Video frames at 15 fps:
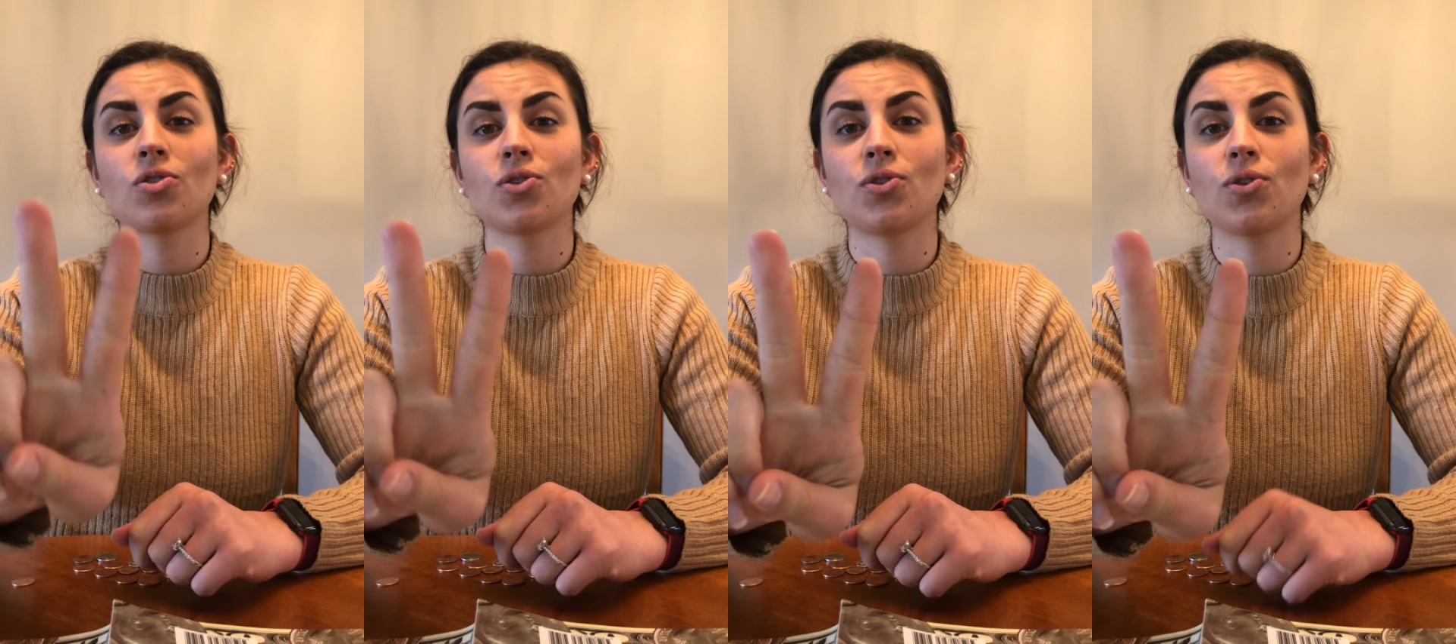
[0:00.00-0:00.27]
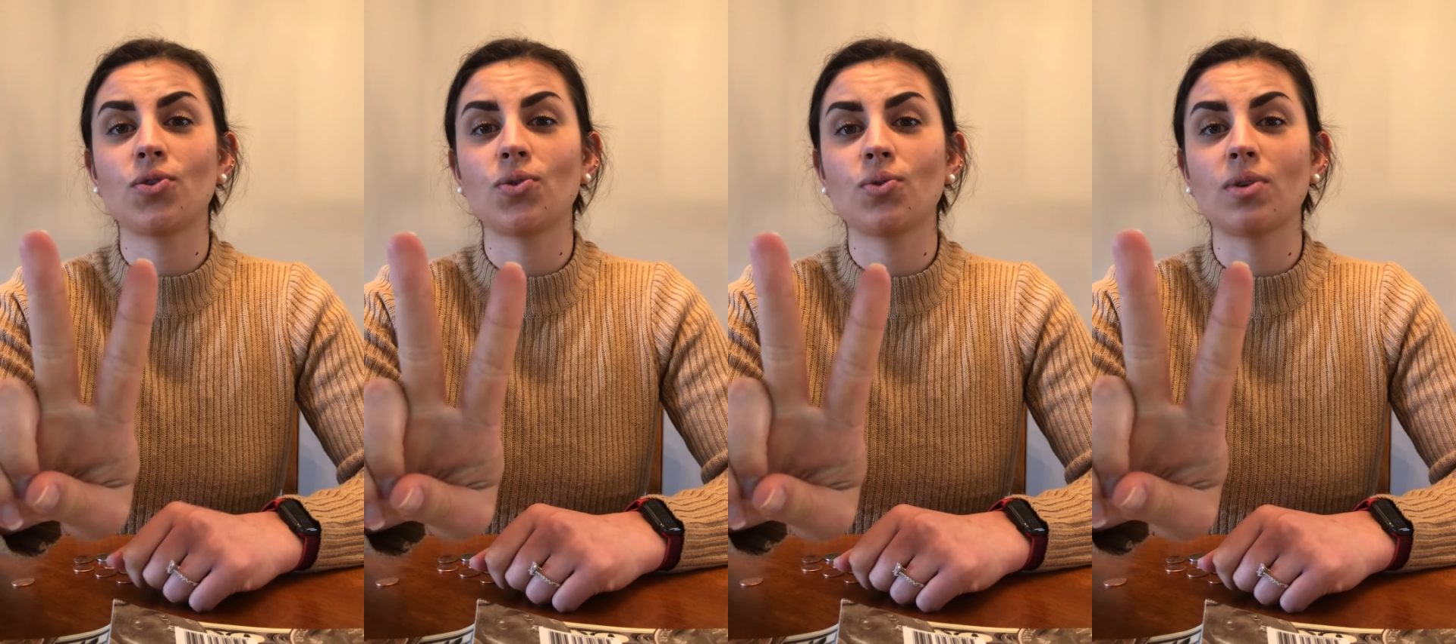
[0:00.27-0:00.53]

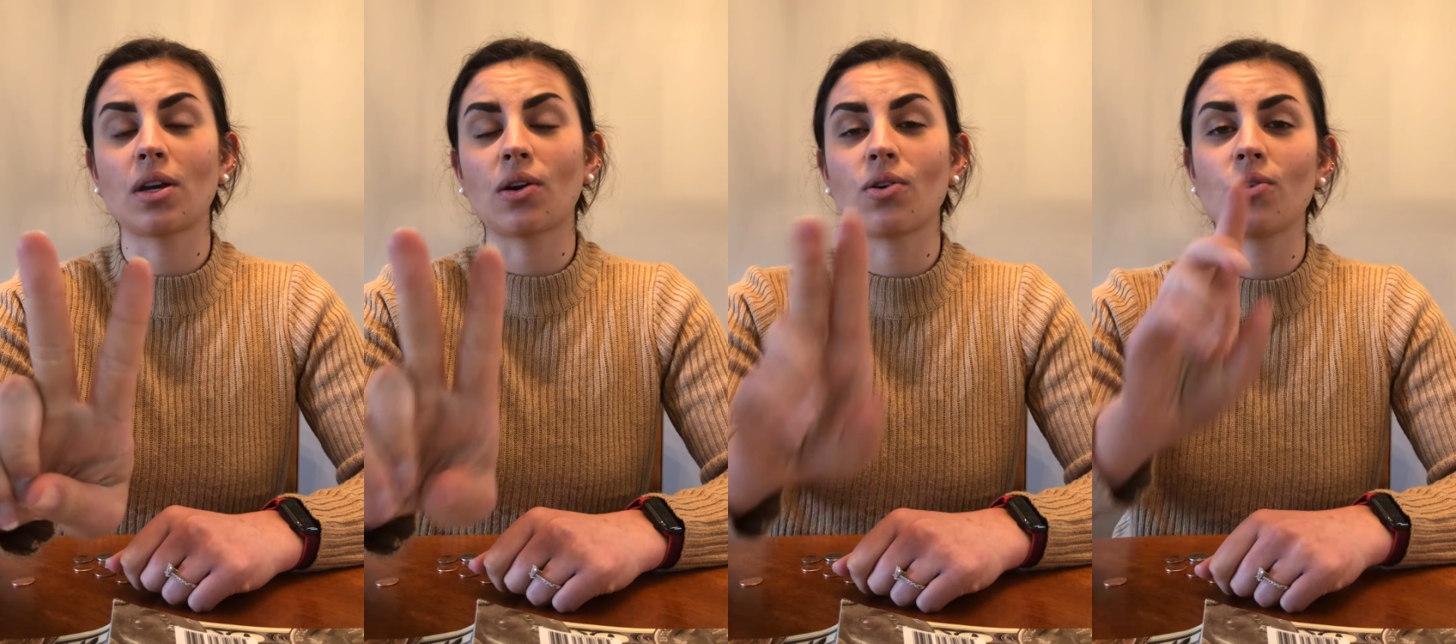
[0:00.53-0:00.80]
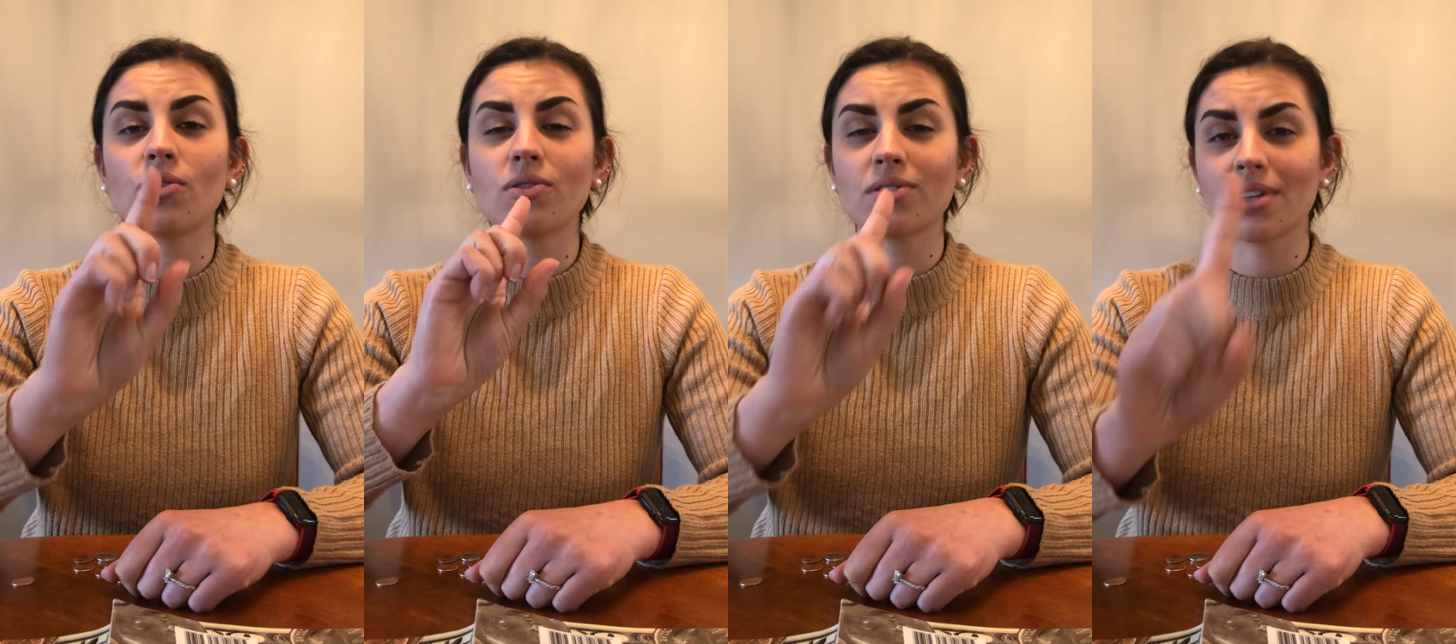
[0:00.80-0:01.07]
2
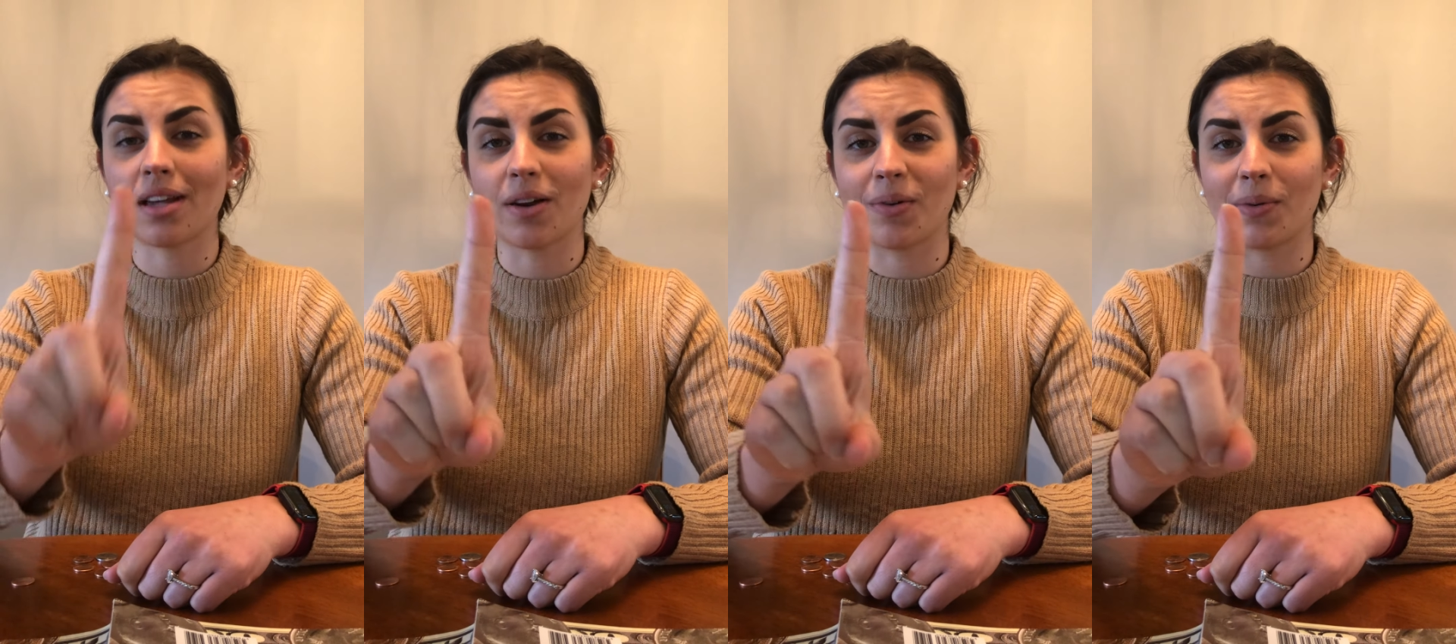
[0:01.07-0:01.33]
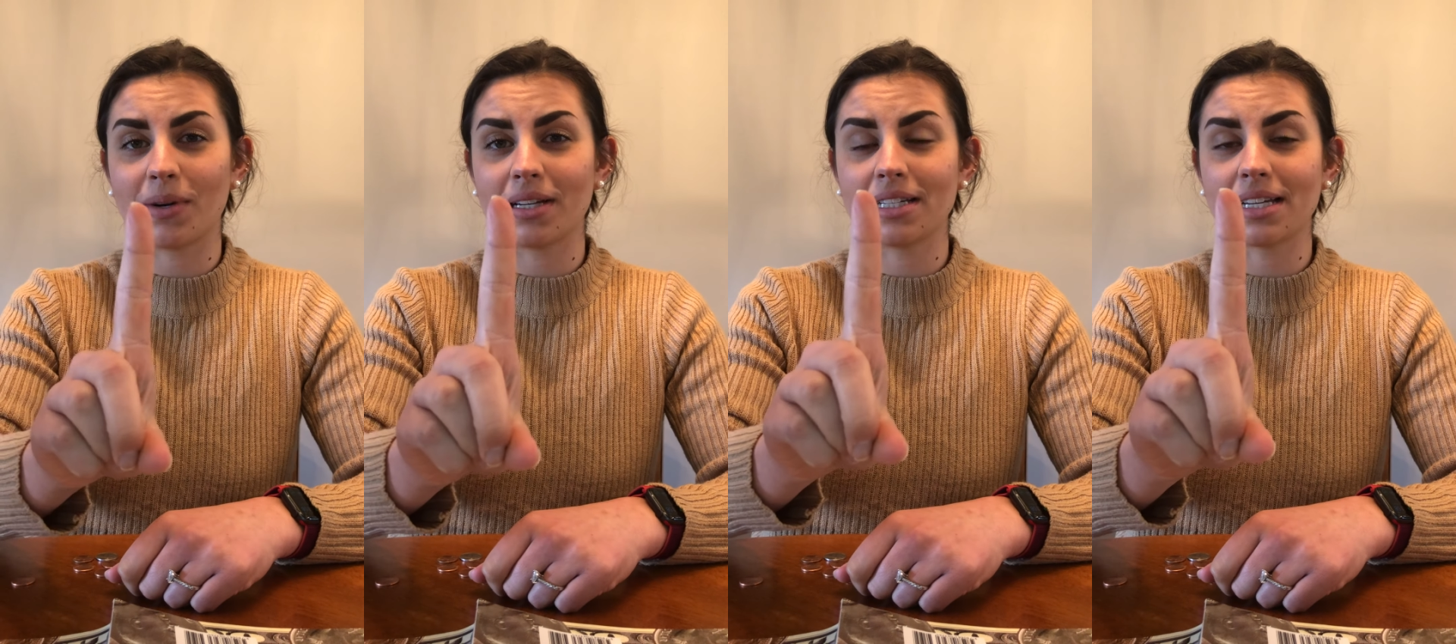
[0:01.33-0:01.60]
nickels, and
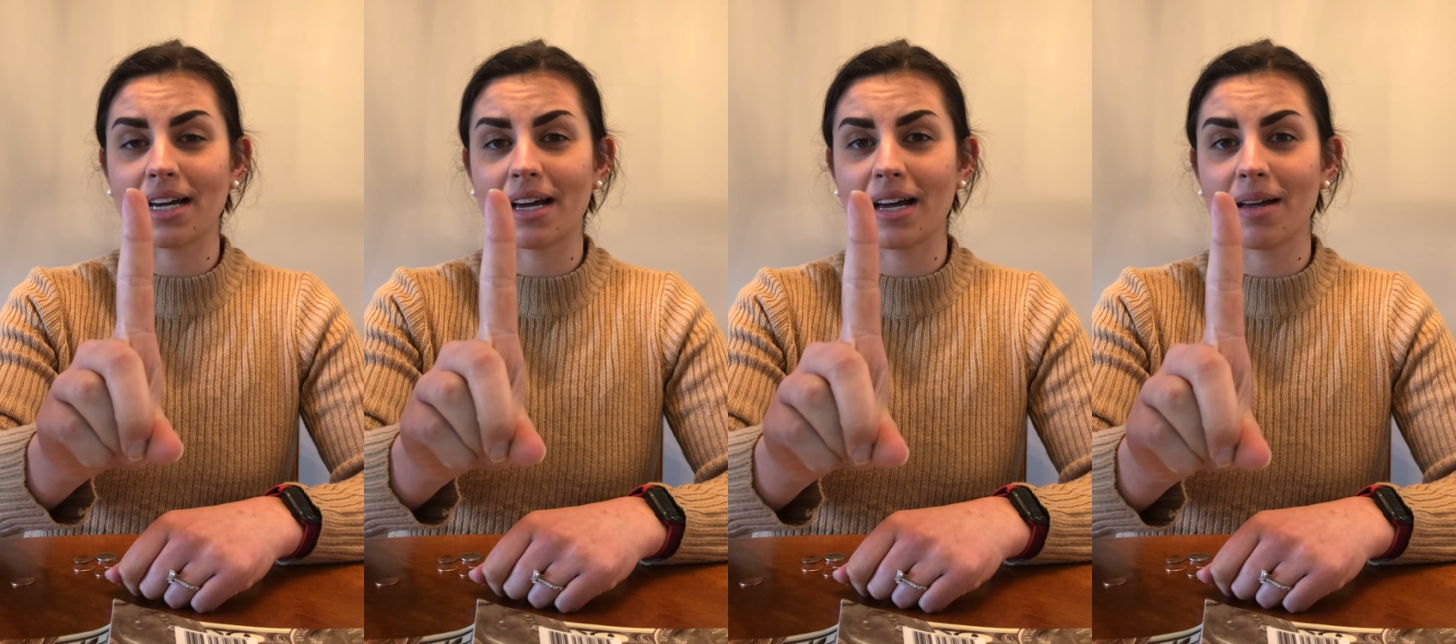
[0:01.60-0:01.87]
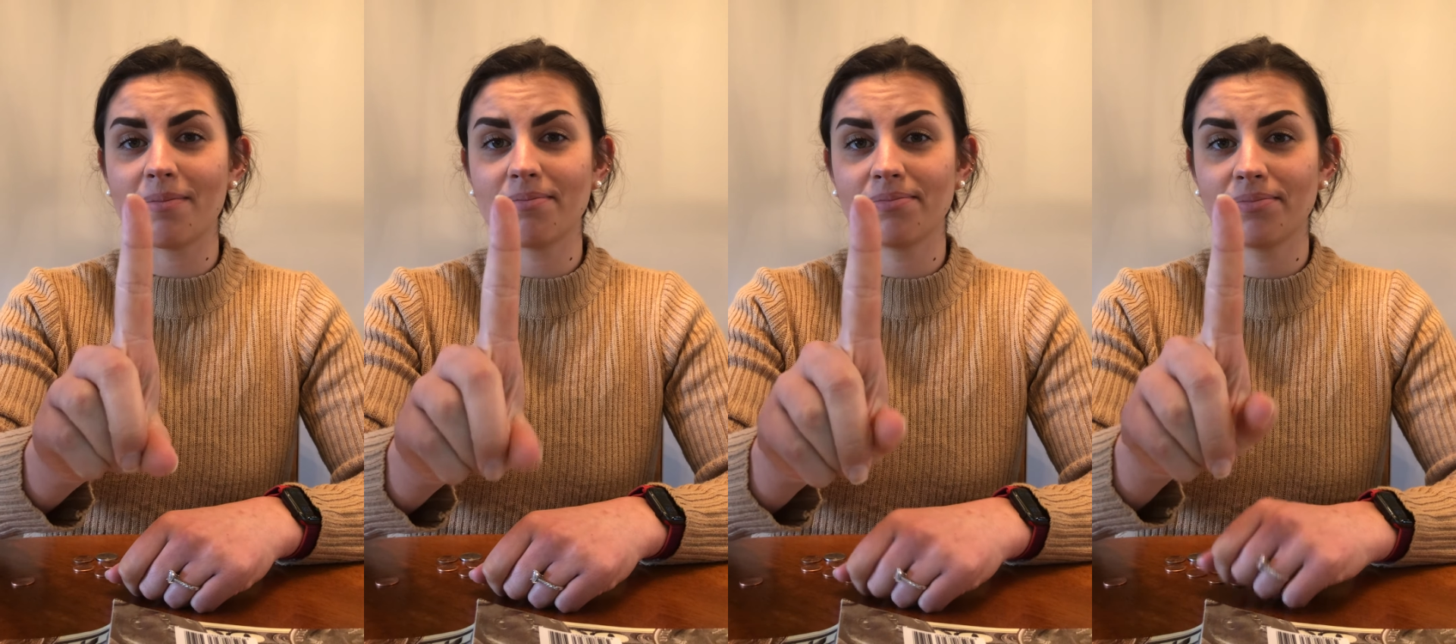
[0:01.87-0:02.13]
1
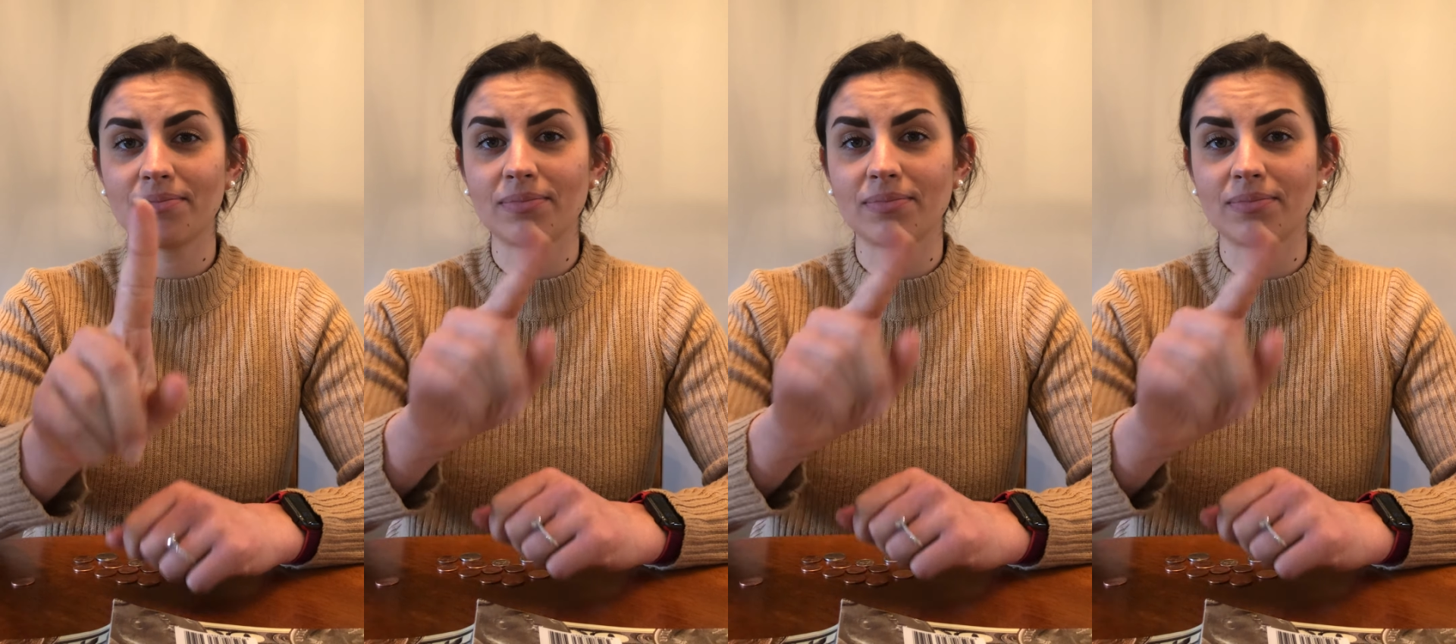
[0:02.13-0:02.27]
dime?